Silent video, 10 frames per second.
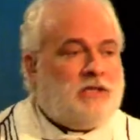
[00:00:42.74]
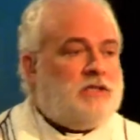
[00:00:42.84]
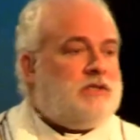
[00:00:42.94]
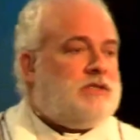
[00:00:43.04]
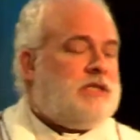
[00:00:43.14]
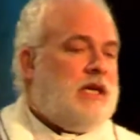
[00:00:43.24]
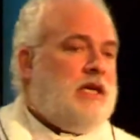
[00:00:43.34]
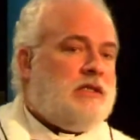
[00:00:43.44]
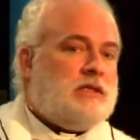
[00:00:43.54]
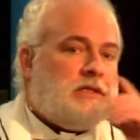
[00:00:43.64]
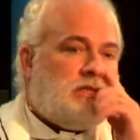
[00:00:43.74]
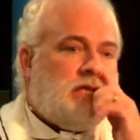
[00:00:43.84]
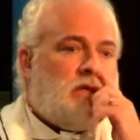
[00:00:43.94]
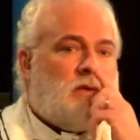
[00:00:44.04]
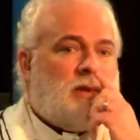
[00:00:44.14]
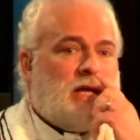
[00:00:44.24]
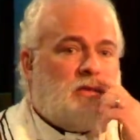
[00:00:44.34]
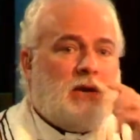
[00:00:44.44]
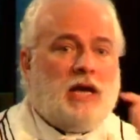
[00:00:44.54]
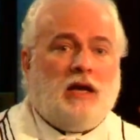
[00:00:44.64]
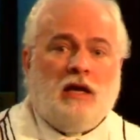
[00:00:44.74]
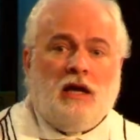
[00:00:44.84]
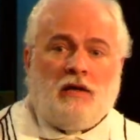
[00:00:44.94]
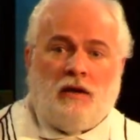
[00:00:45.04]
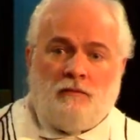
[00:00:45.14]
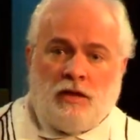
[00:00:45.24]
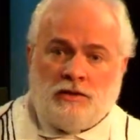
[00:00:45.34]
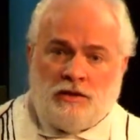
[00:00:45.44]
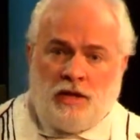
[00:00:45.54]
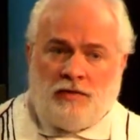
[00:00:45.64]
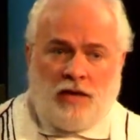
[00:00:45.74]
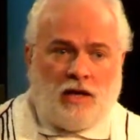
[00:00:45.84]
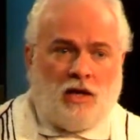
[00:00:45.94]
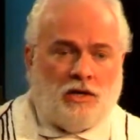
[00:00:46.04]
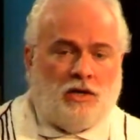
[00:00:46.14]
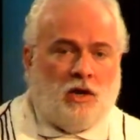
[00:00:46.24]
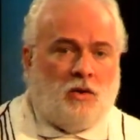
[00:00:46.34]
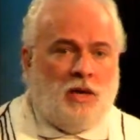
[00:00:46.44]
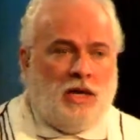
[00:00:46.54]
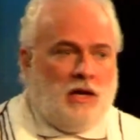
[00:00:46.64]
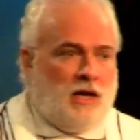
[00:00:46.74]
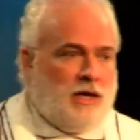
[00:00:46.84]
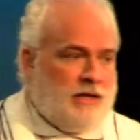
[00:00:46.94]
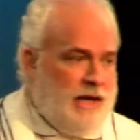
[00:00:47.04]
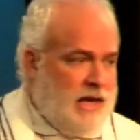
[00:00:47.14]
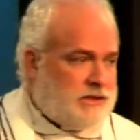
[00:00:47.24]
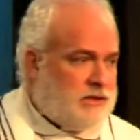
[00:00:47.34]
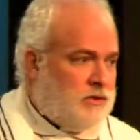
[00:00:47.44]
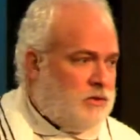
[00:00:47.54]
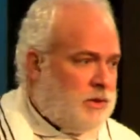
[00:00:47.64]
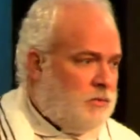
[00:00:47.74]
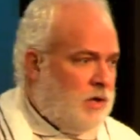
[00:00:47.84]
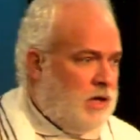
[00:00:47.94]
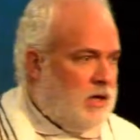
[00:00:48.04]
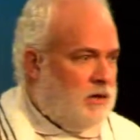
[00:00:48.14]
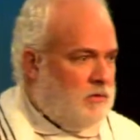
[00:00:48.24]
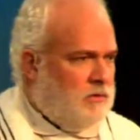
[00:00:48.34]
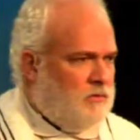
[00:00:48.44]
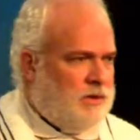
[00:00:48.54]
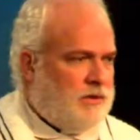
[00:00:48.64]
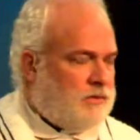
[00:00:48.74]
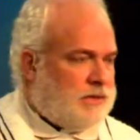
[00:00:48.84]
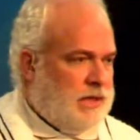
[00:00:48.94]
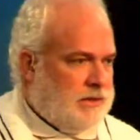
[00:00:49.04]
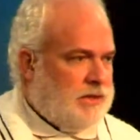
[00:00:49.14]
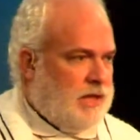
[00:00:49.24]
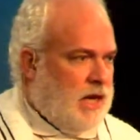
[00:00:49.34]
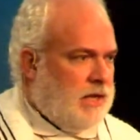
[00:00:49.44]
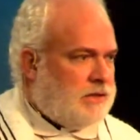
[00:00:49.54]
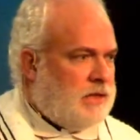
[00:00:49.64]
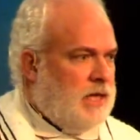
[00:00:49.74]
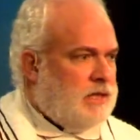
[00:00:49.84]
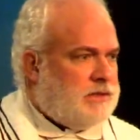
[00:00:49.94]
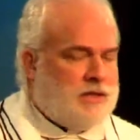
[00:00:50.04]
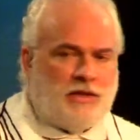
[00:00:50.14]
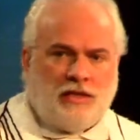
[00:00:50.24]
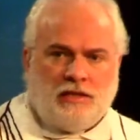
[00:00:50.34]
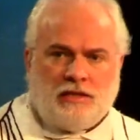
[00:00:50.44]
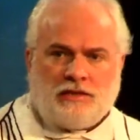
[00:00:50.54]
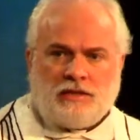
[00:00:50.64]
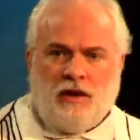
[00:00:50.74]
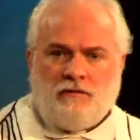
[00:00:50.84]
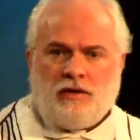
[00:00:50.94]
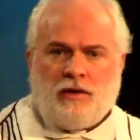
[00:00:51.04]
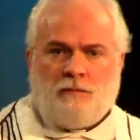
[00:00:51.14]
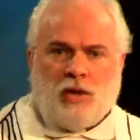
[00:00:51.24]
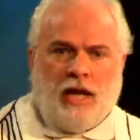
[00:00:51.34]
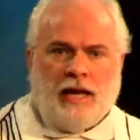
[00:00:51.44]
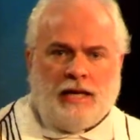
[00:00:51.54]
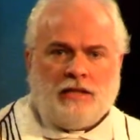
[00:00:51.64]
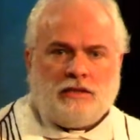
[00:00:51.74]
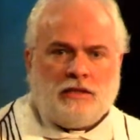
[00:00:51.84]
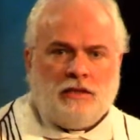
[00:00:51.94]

Did you see, did you see though, by the way, uh, not that long ago, uh, NASA or uh, one of those sciencey guys said that they discovered a planet